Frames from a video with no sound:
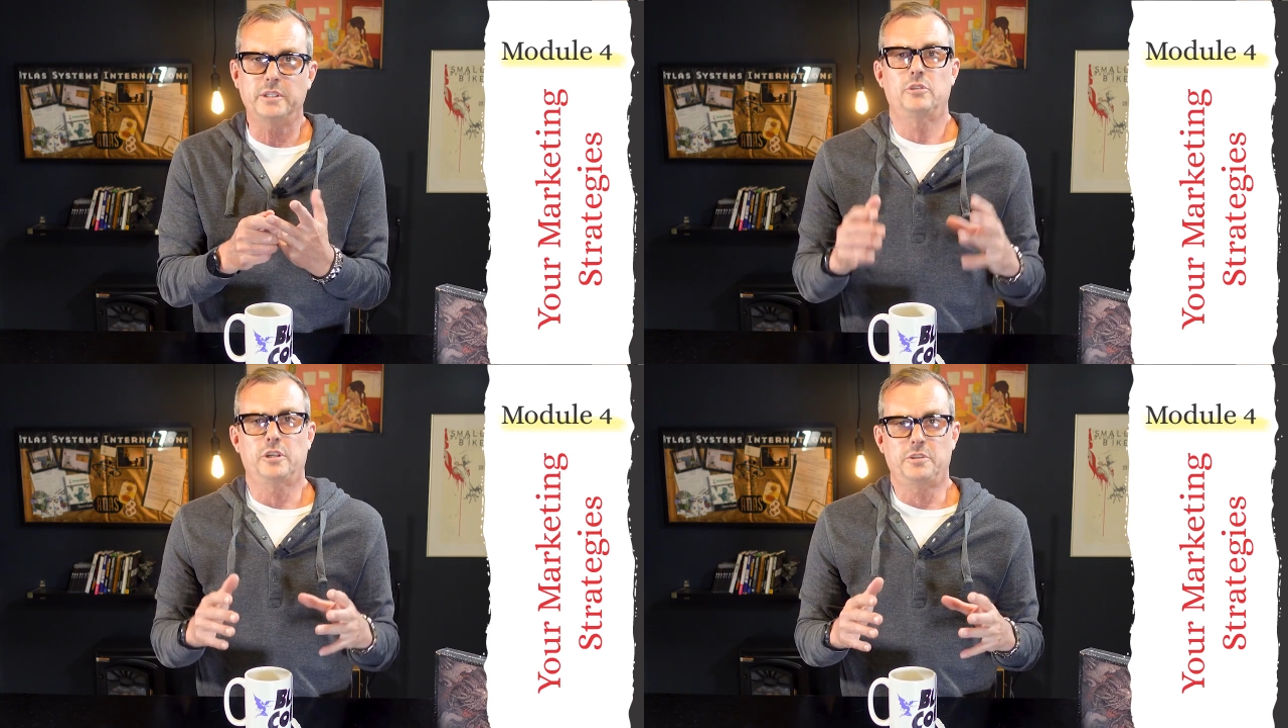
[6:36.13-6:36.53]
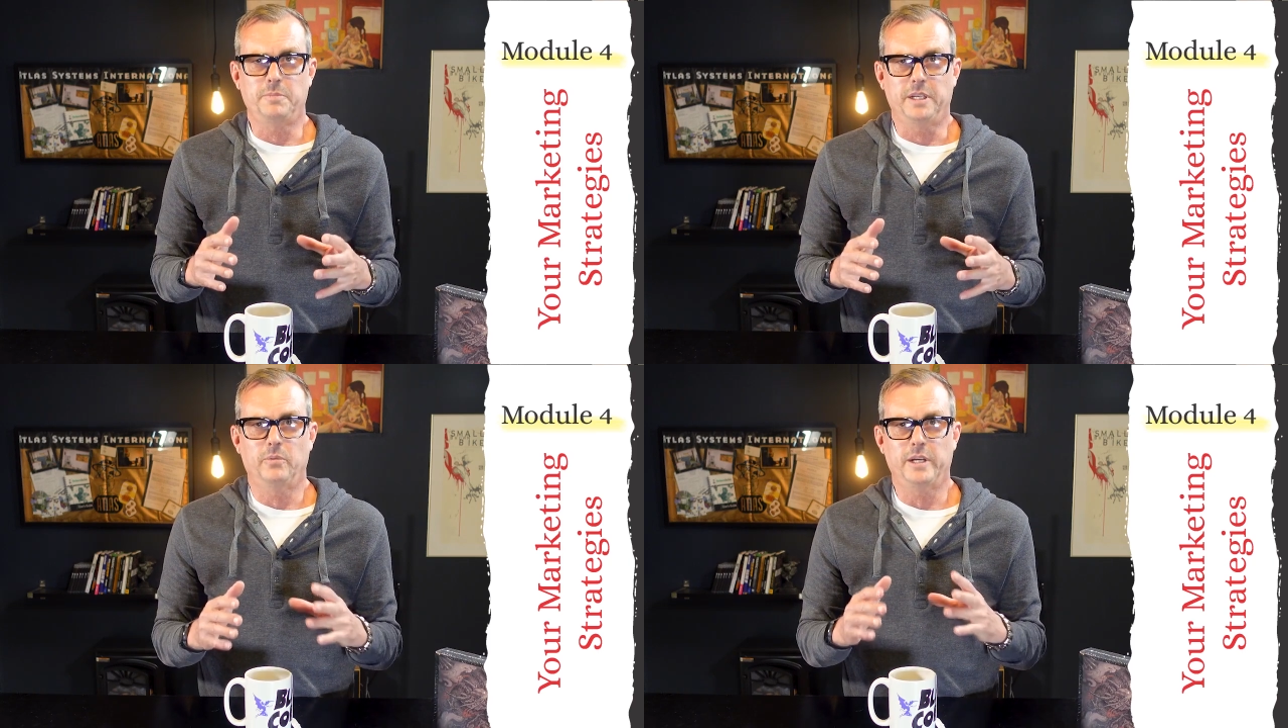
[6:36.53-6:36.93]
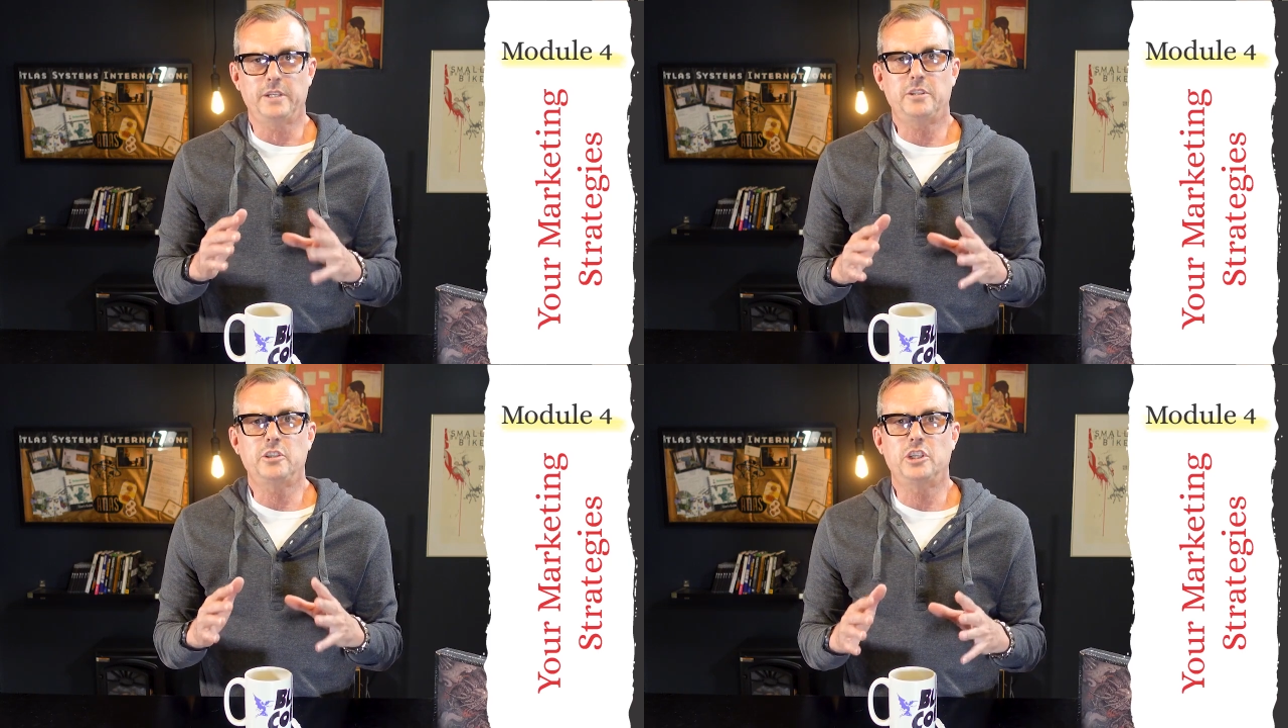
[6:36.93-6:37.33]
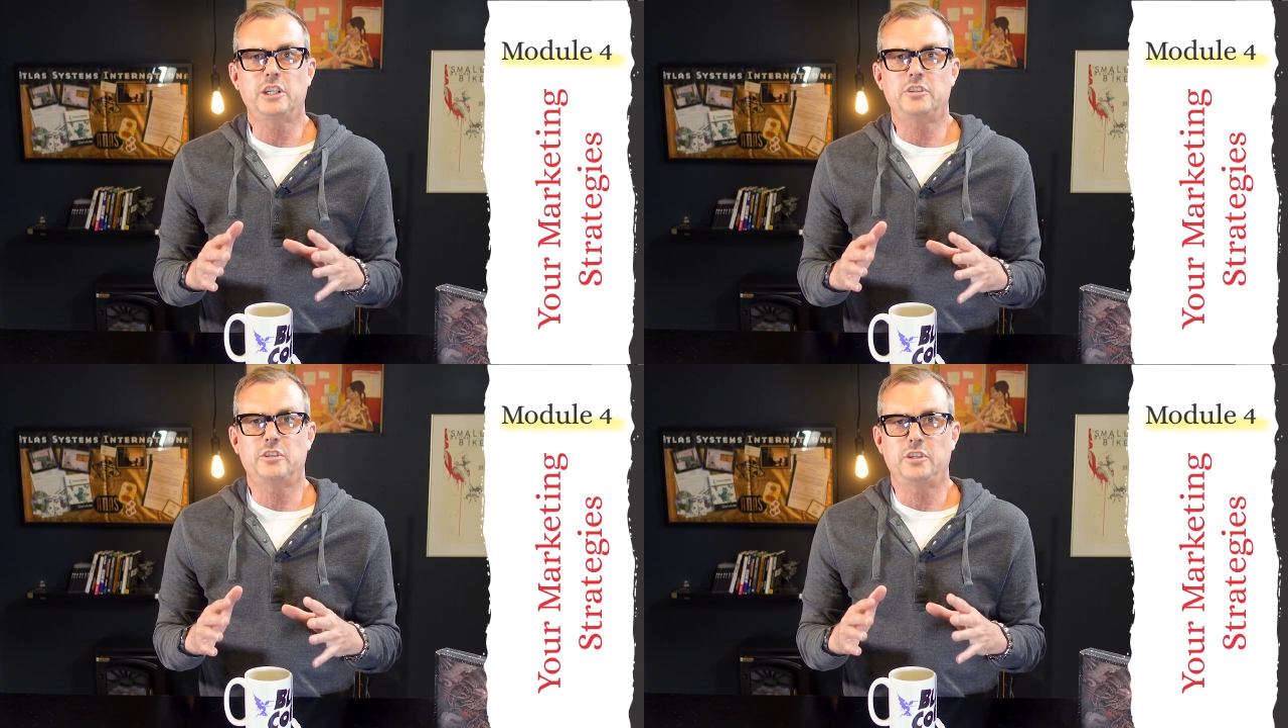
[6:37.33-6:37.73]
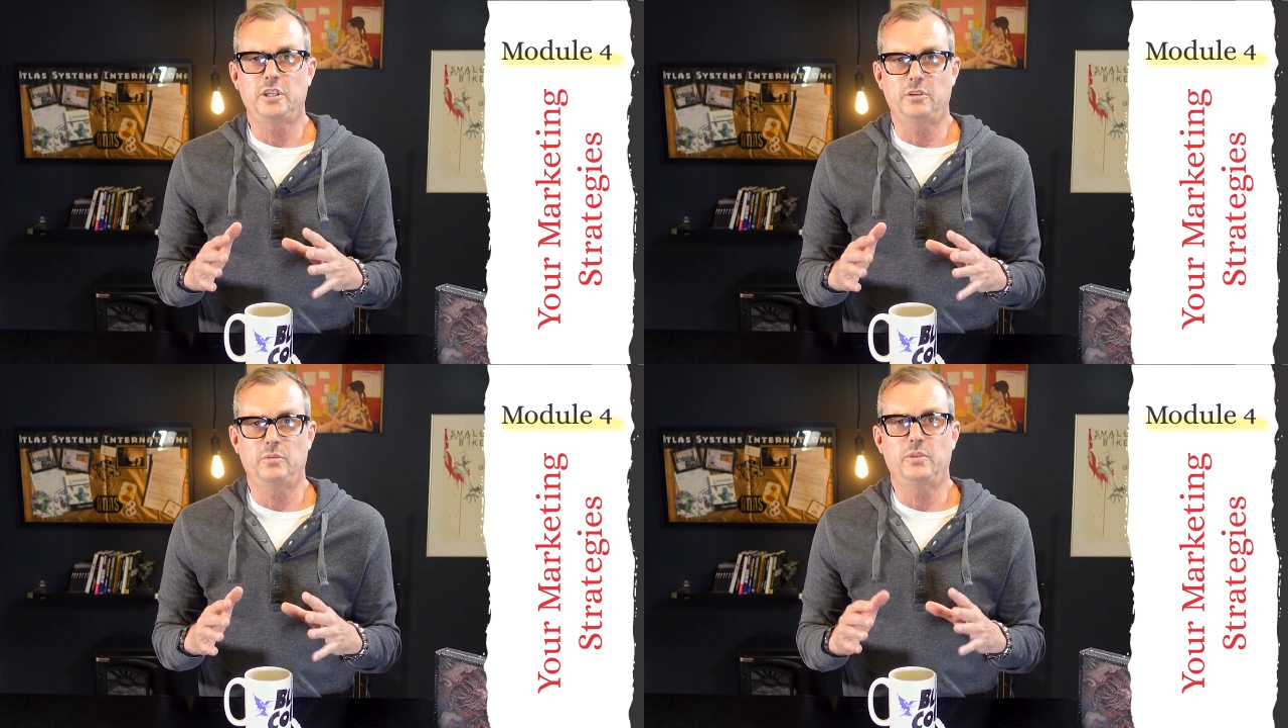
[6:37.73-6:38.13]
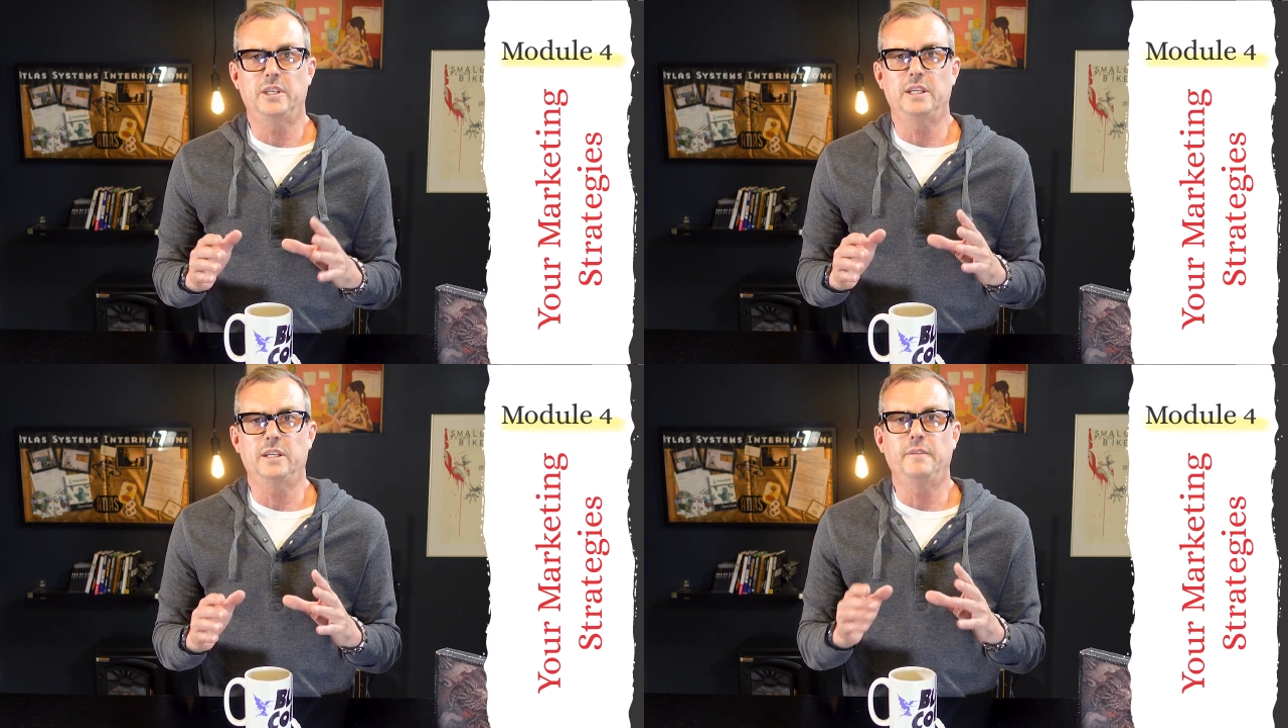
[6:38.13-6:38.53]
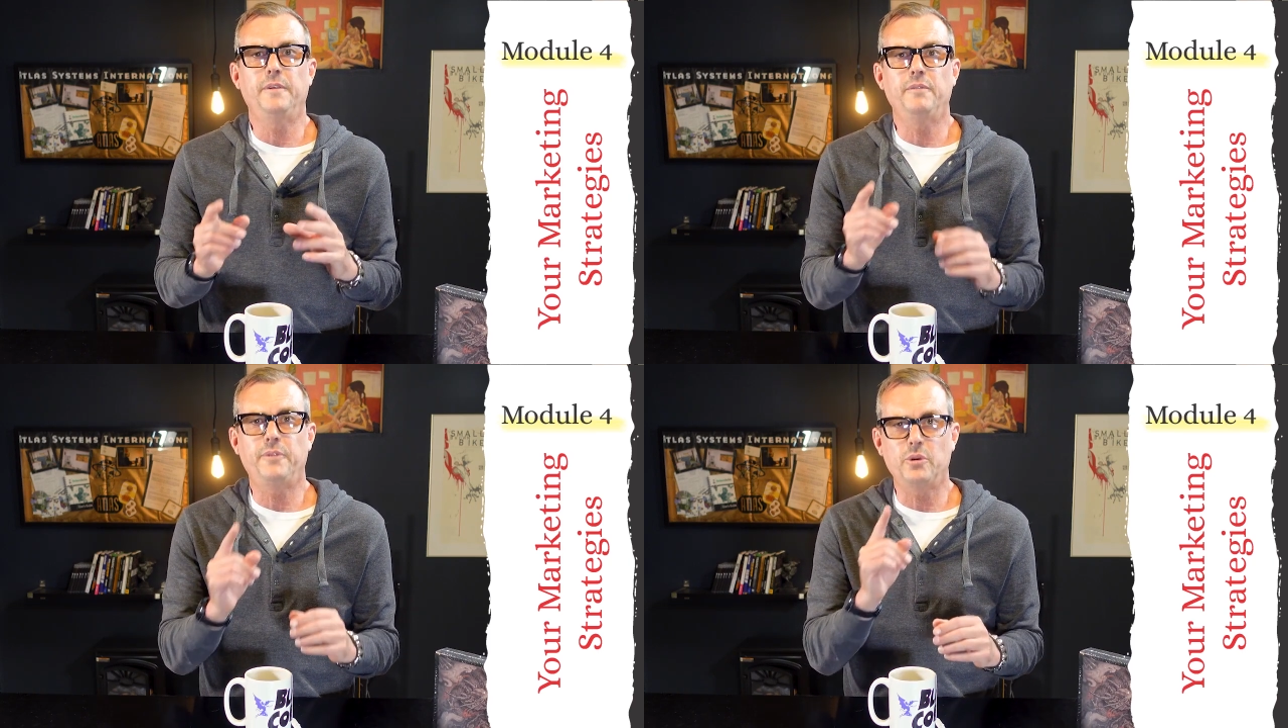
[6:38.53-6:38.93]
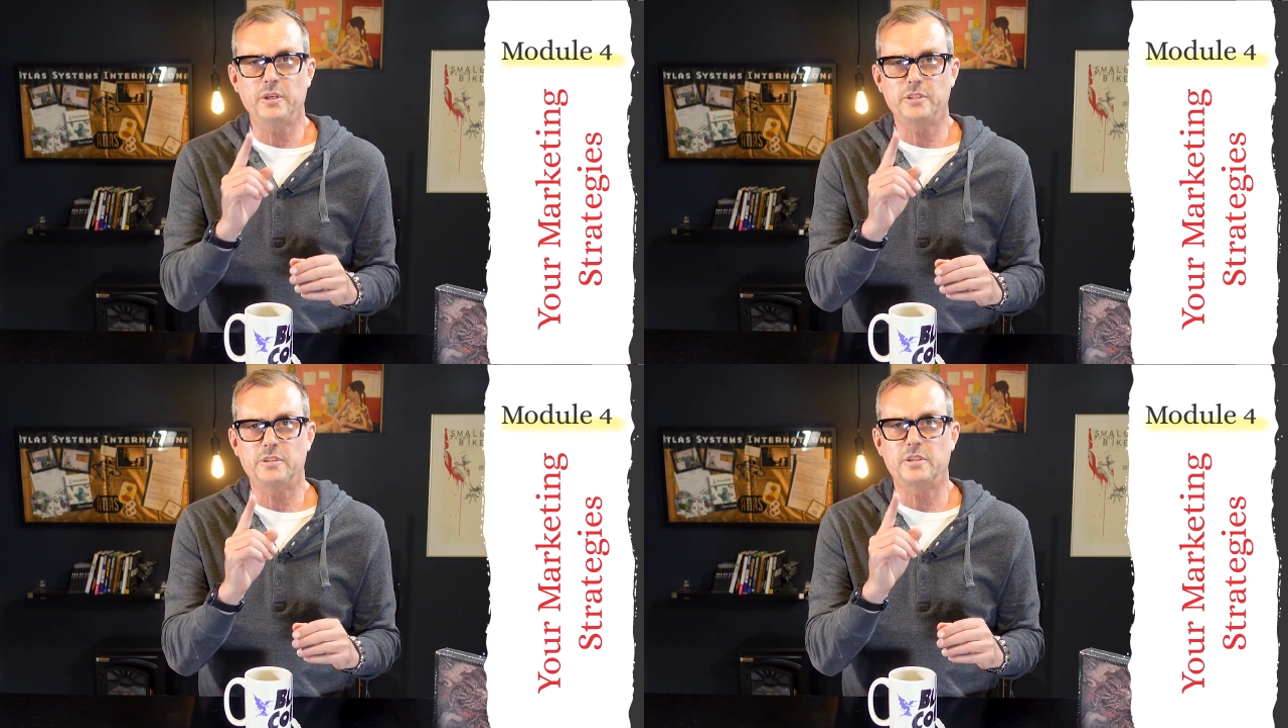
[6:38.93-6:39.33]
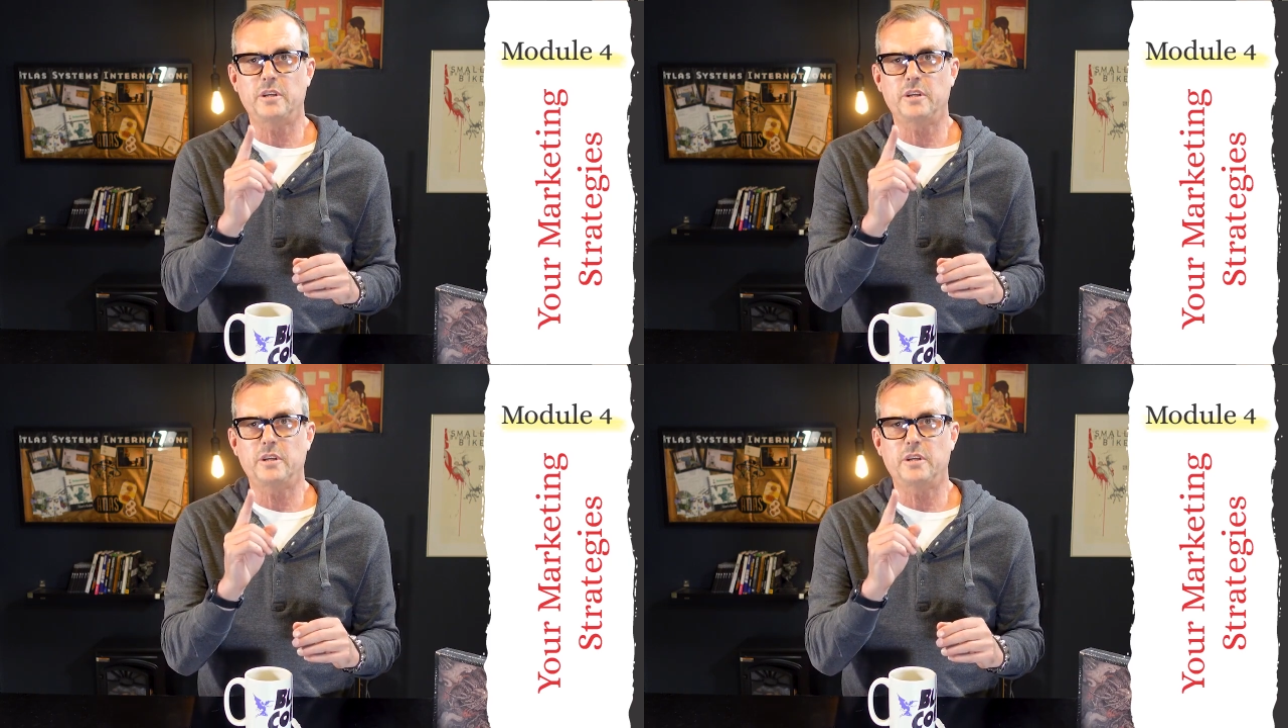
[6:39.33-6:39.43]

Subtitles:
Trust me, when I suggest to you that if you focus